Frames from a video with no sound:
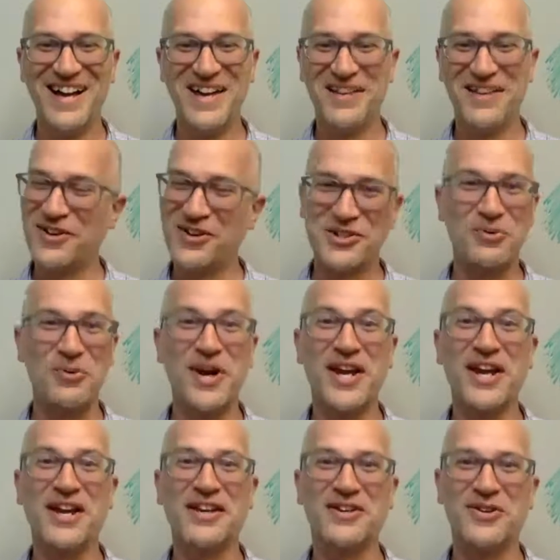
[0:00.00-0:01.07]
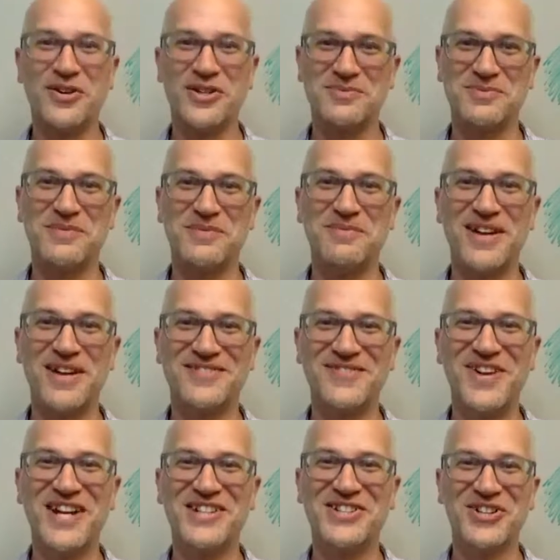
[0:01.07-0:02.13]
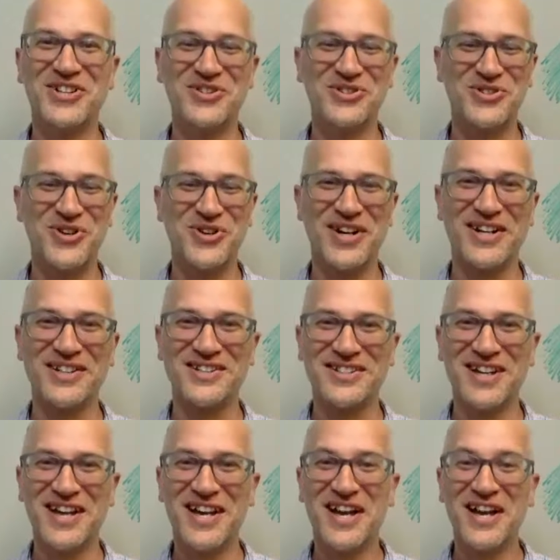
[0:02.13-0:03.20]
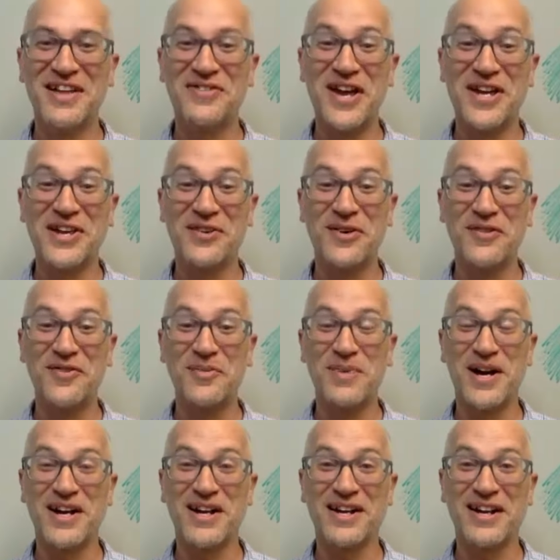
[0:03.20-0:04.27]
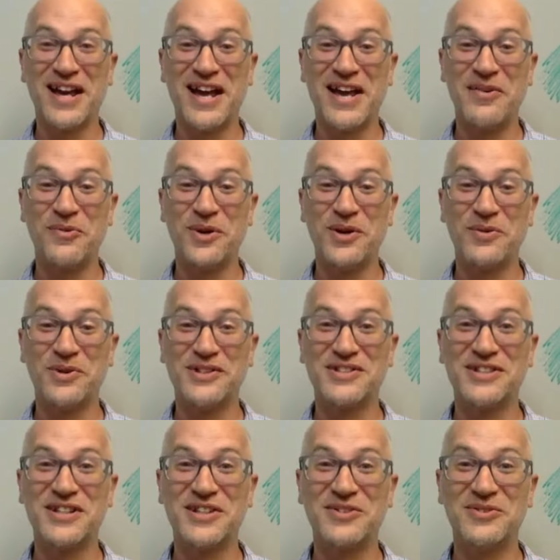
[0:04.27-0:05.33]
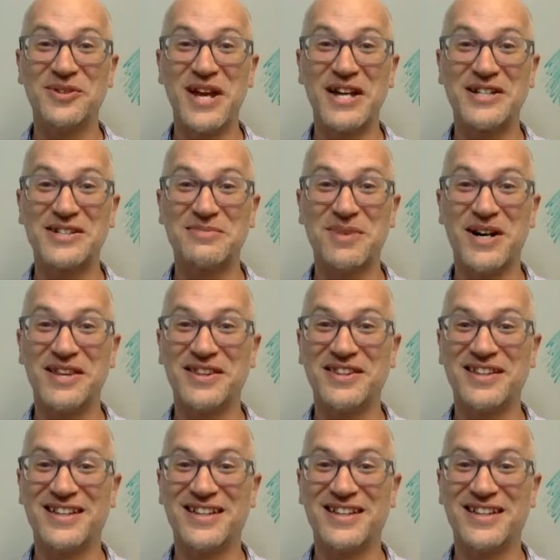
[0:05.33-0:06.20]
There's a ringing endorsement. Make sure you join us. Thank you, everybody, and we will see you next month.